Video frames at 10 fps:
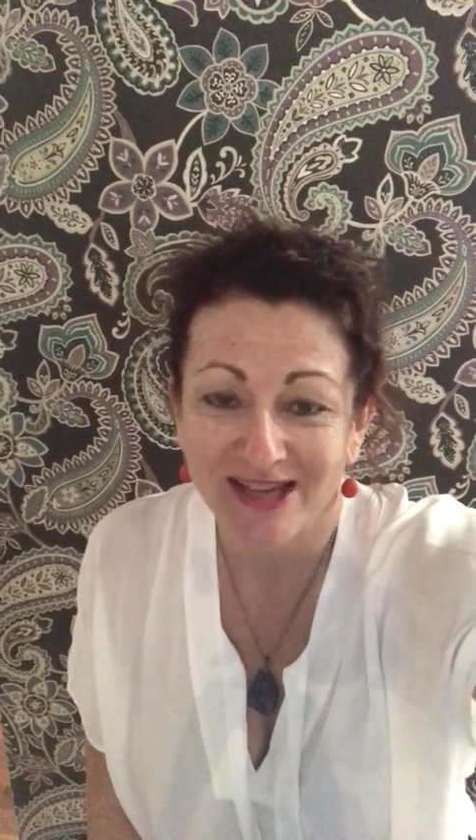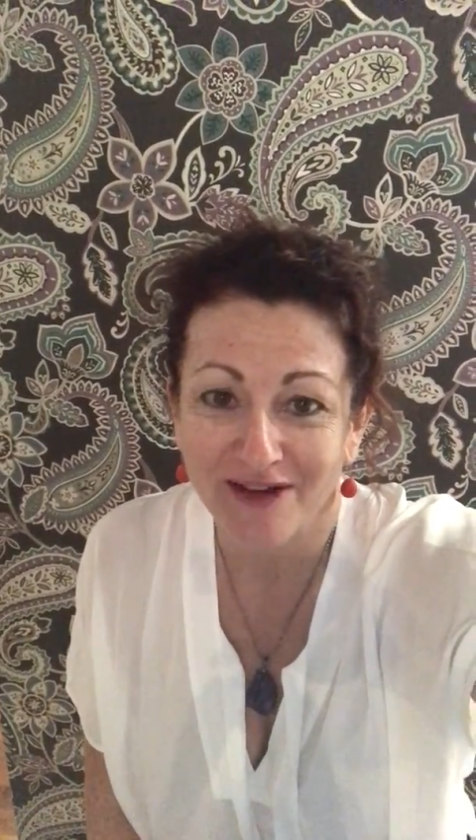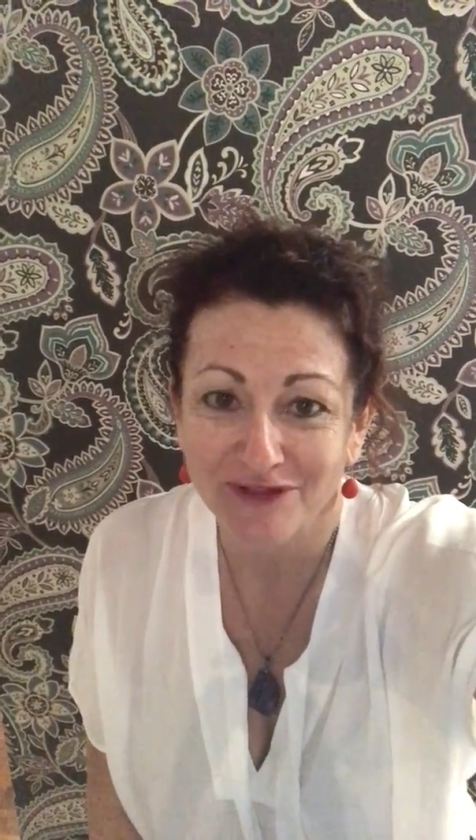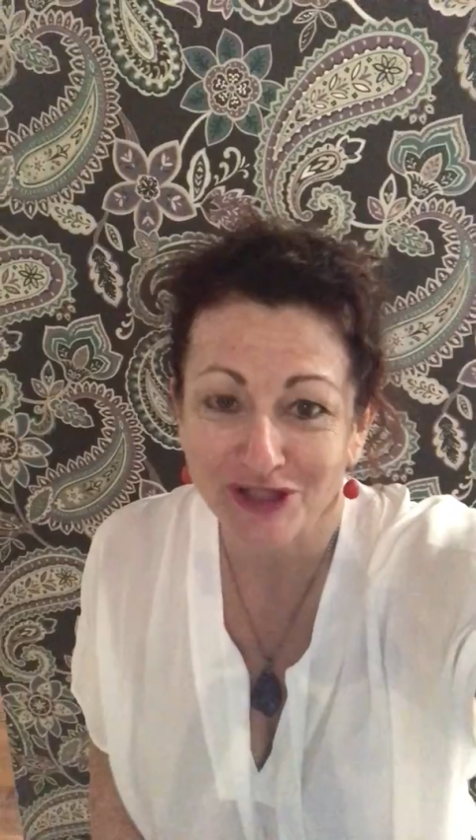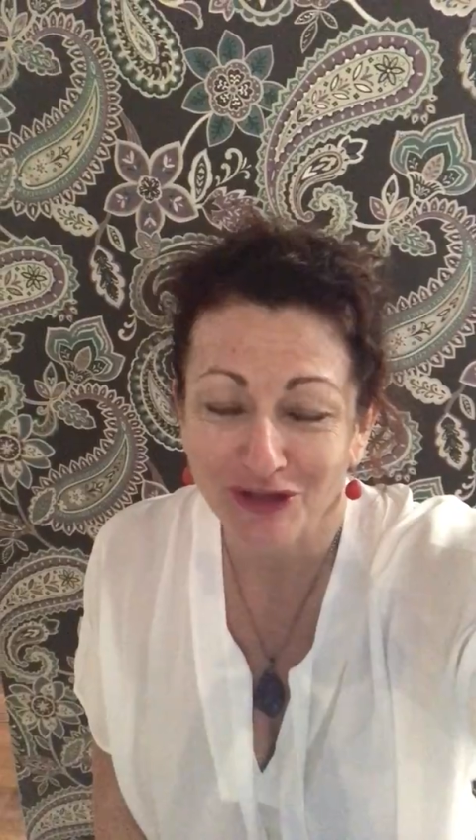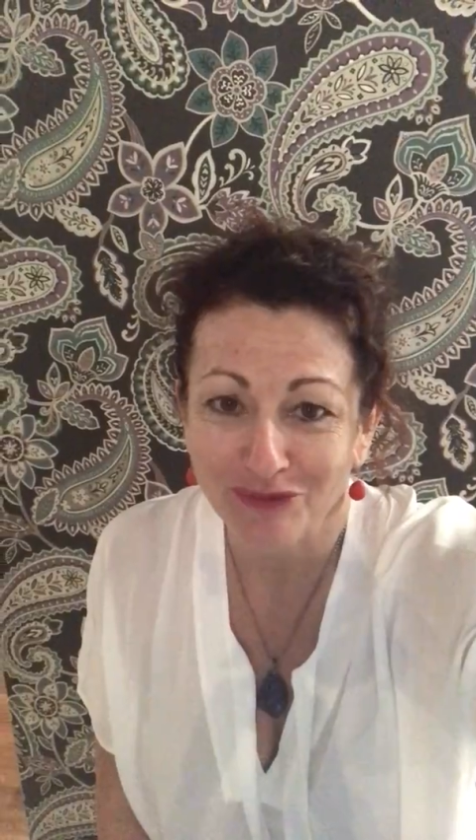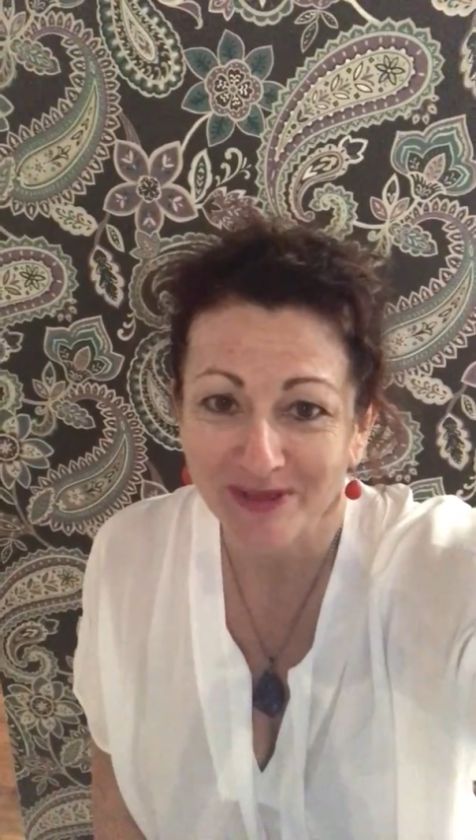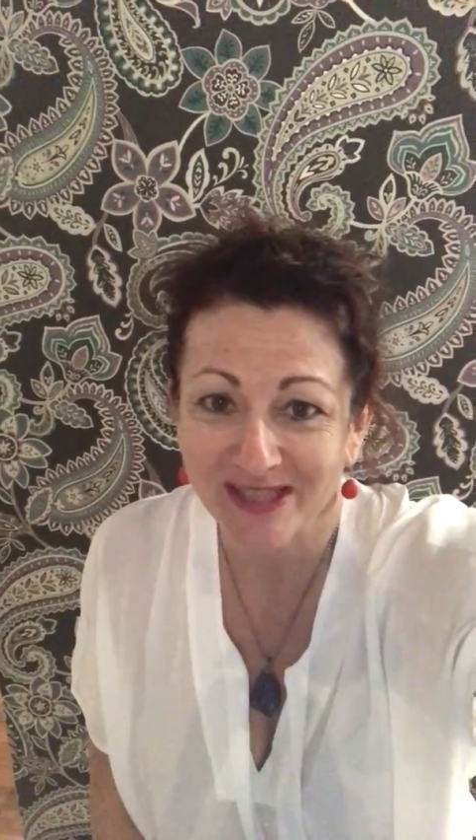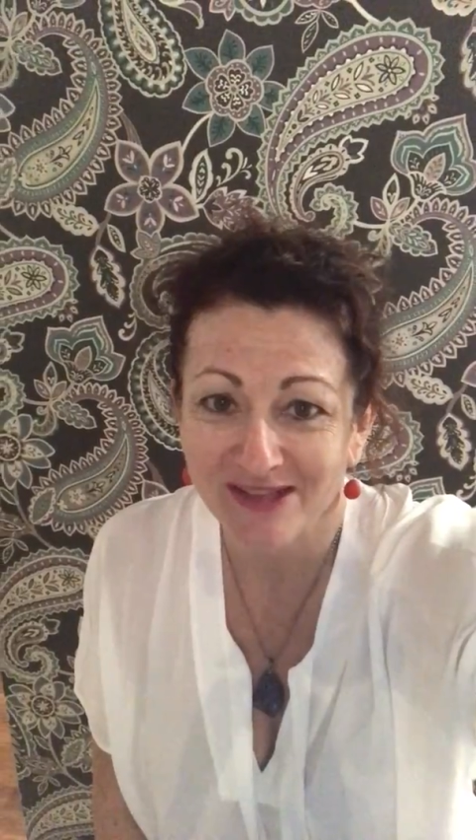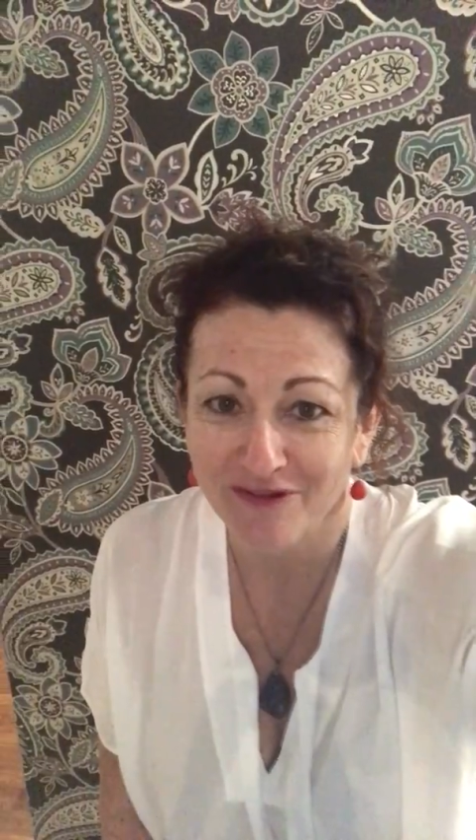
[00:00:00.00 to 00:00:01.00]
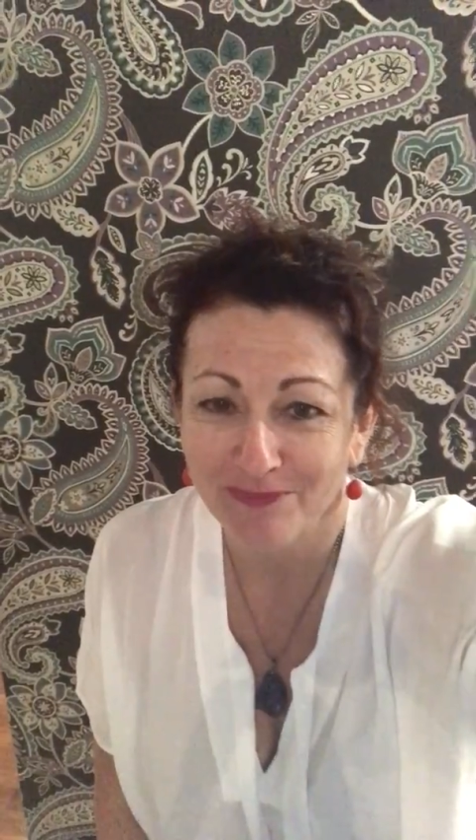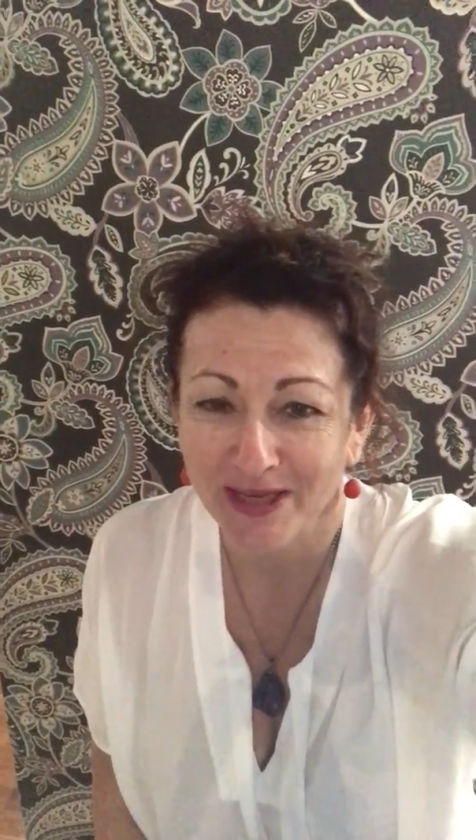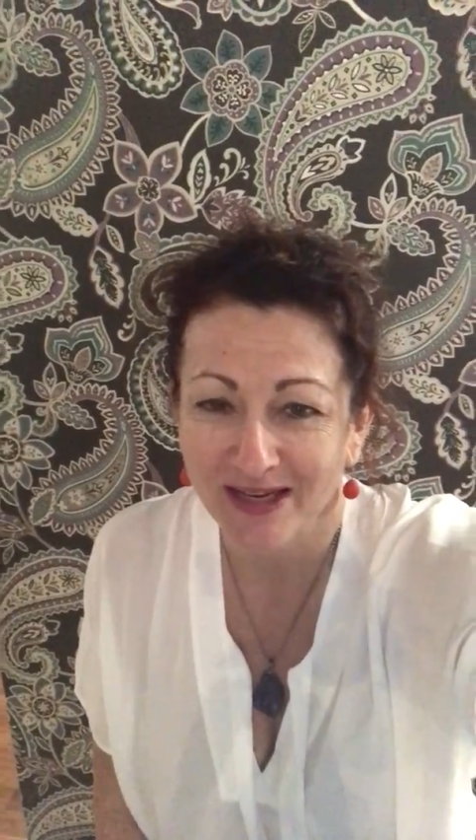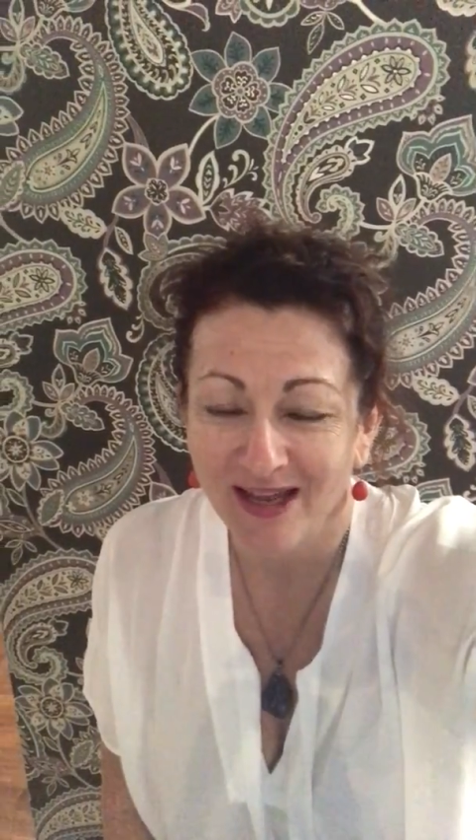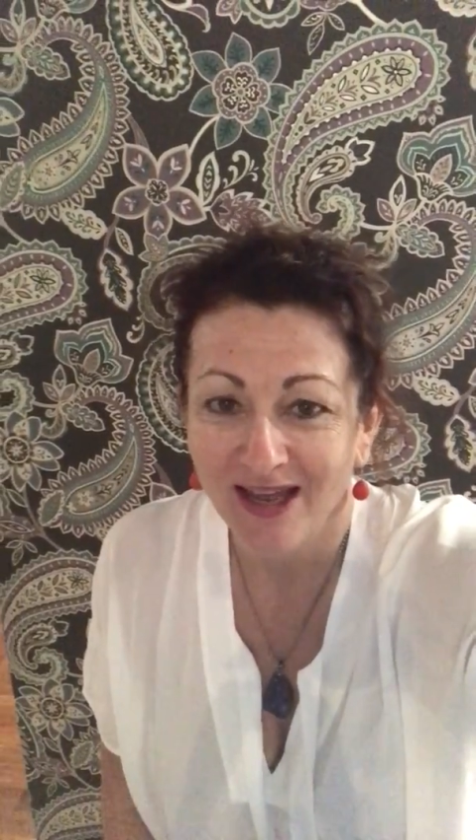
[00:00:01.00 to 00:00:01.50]
afternoon because I've
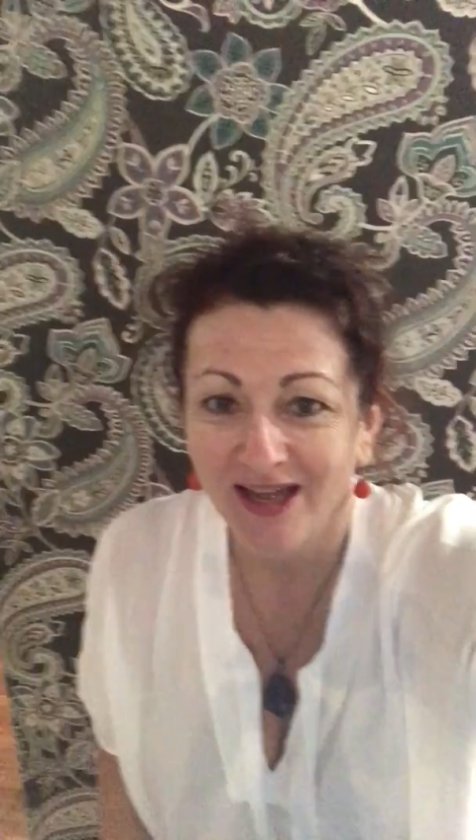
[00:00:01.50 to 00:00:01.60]
been